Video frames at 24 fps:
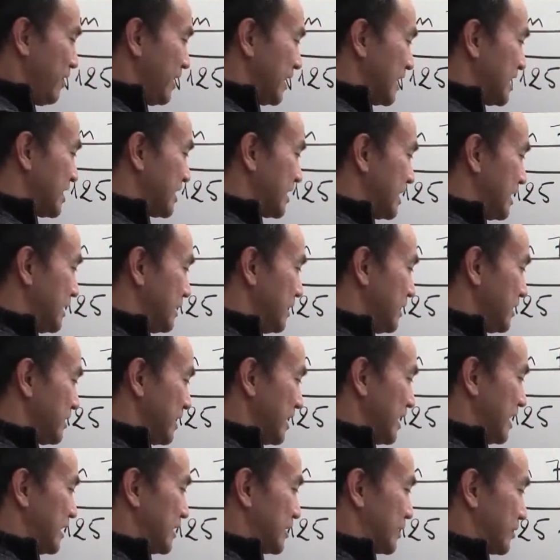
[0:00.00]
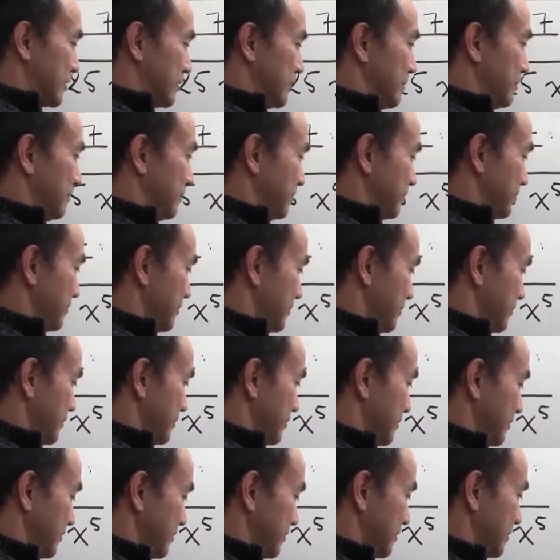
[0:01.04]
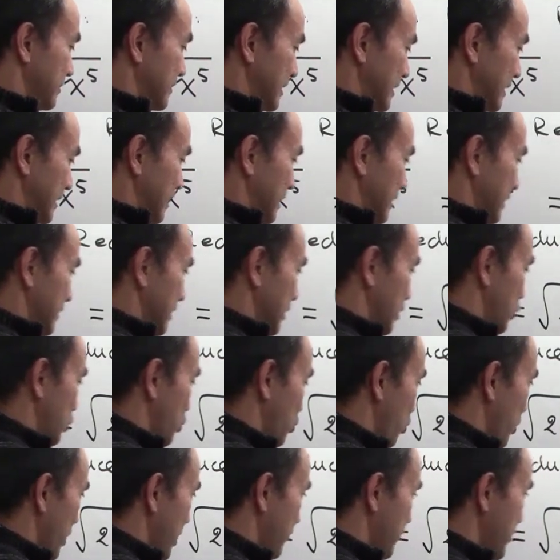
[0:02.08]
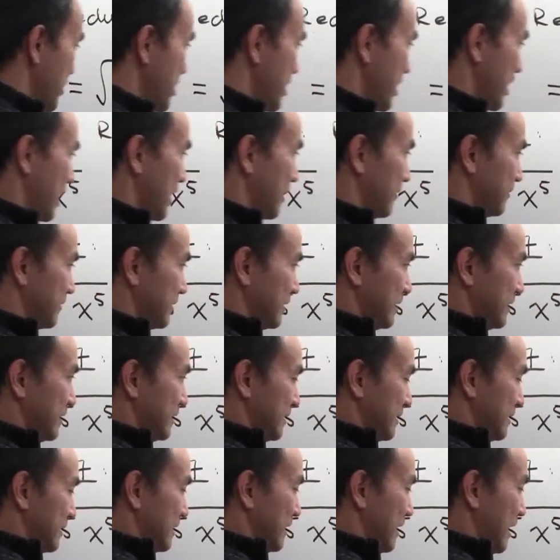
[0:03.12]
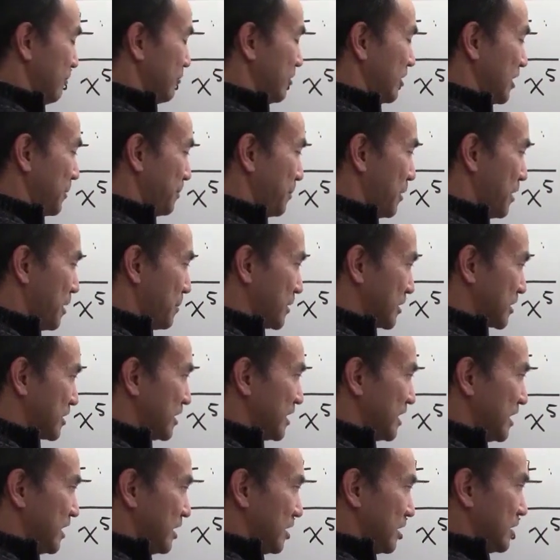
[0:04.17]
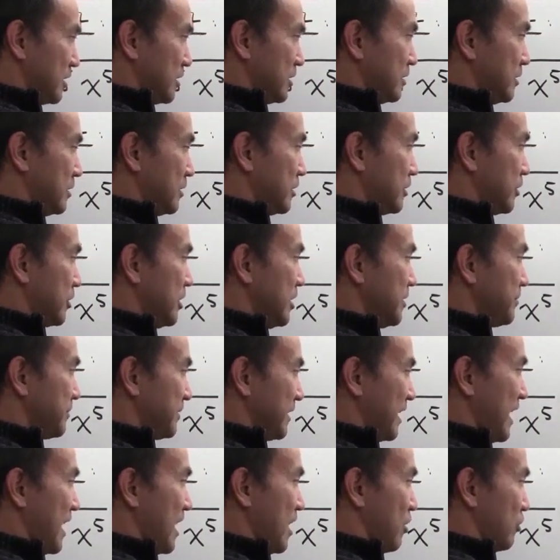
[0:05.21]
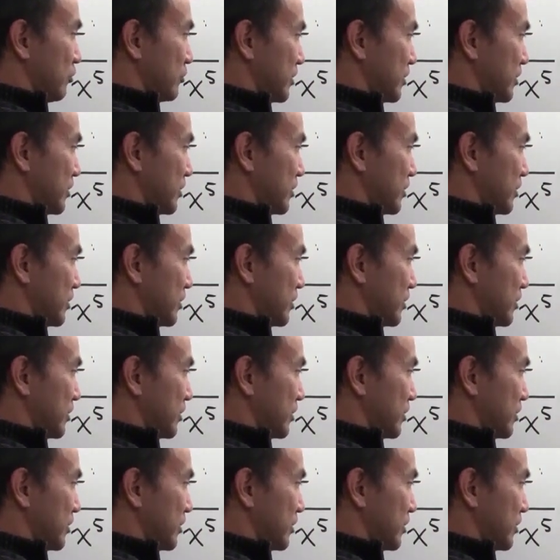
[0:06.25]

see this as the square root of, I'm going to purposely group out